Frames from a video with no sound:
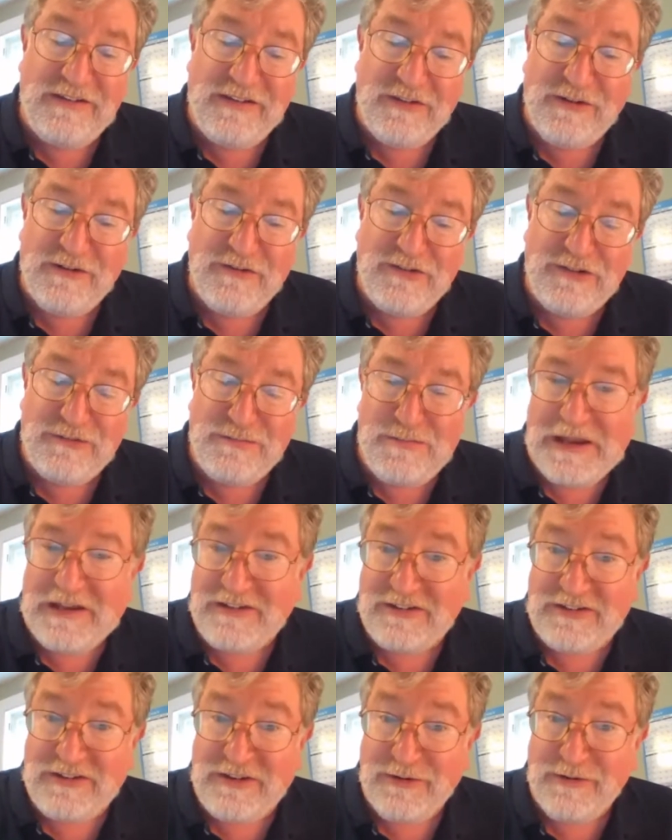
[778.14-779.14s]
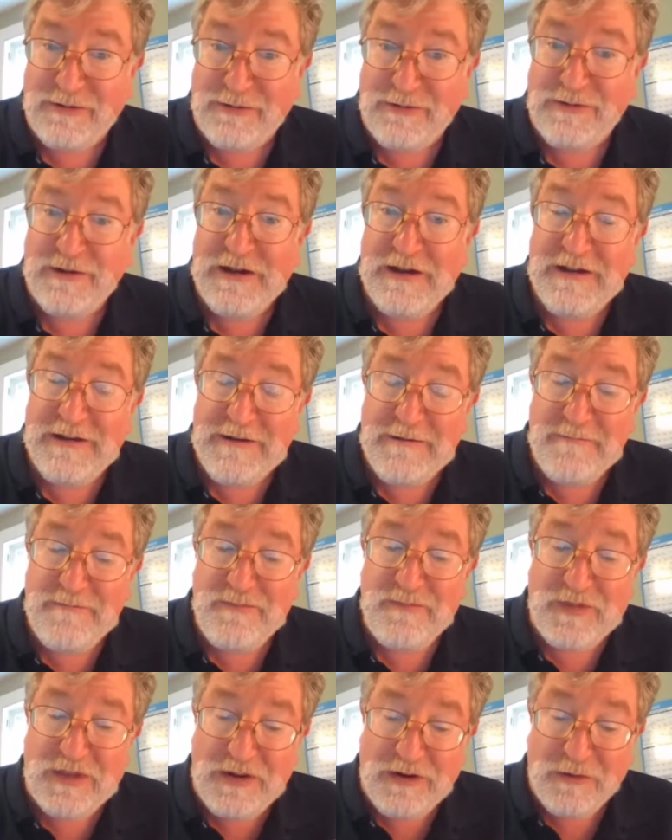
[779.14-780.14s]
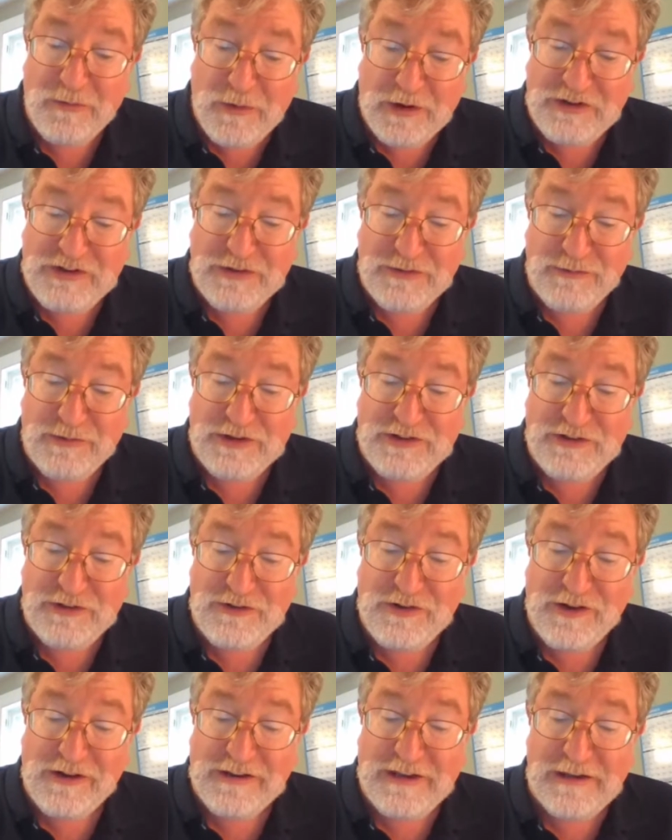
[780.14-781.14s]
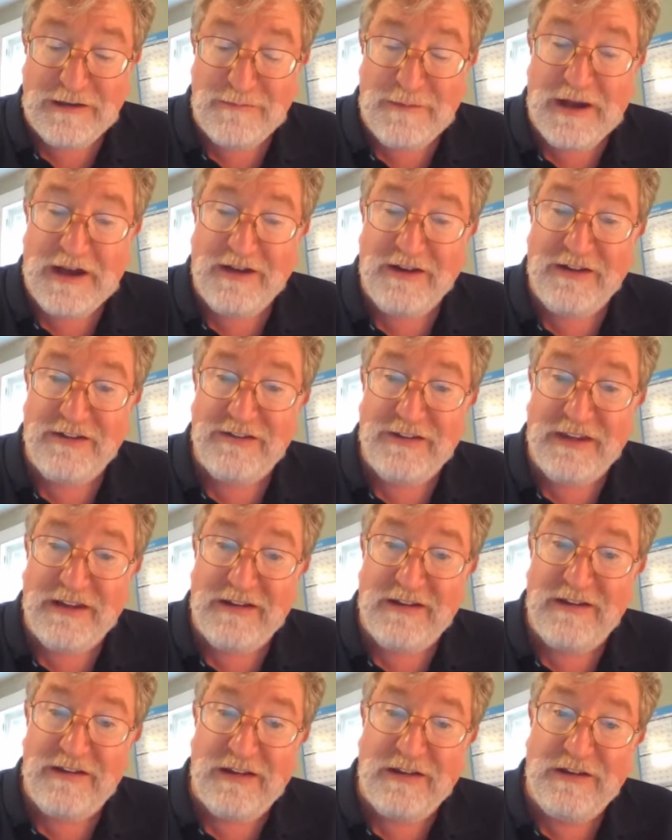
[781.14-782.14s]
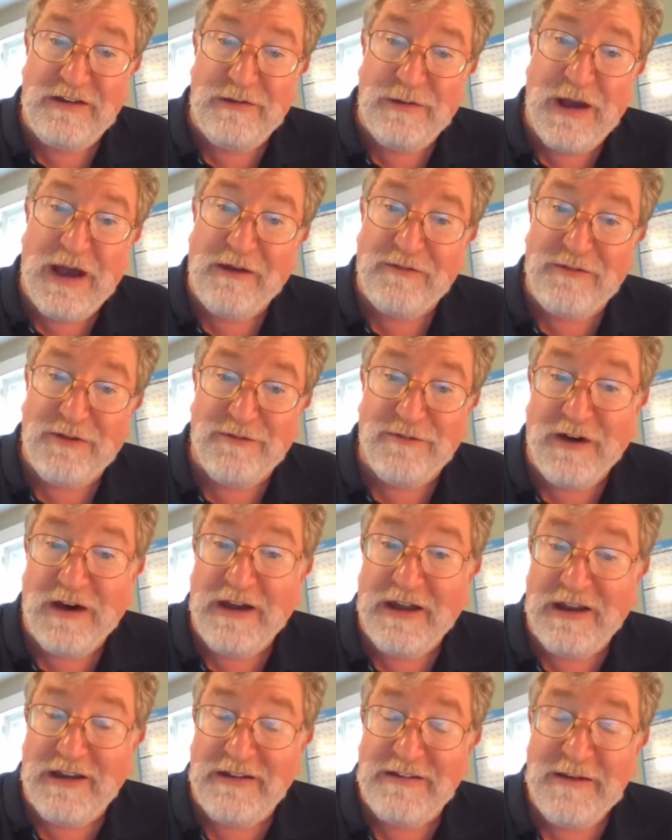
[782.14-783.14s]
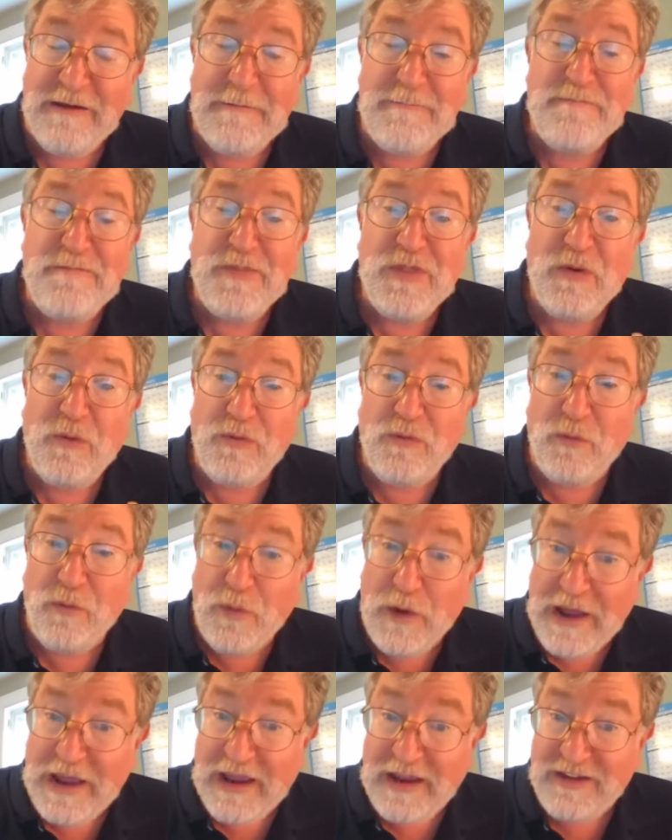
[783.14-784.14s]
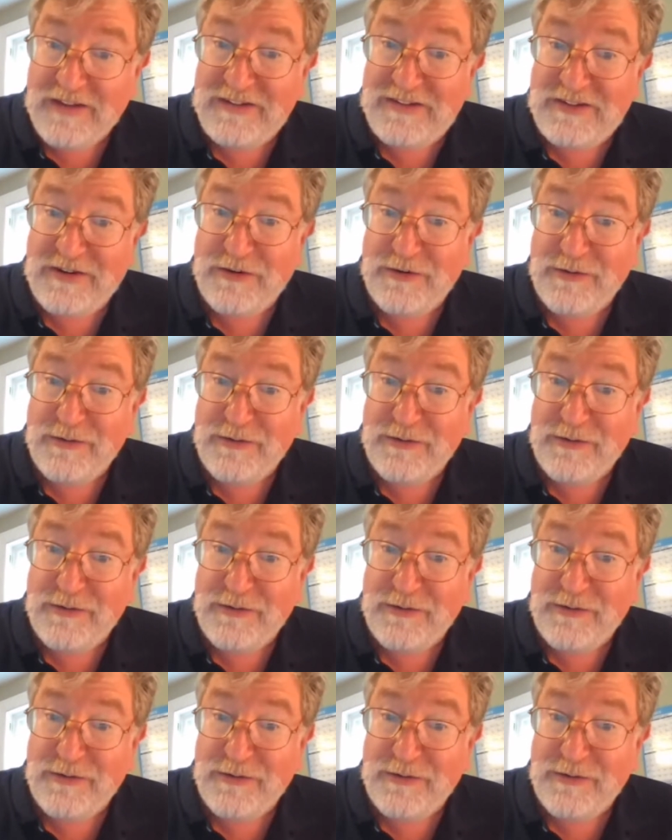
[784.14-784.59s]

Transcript: sort of speaks to what you're talking about, is that you have to find ways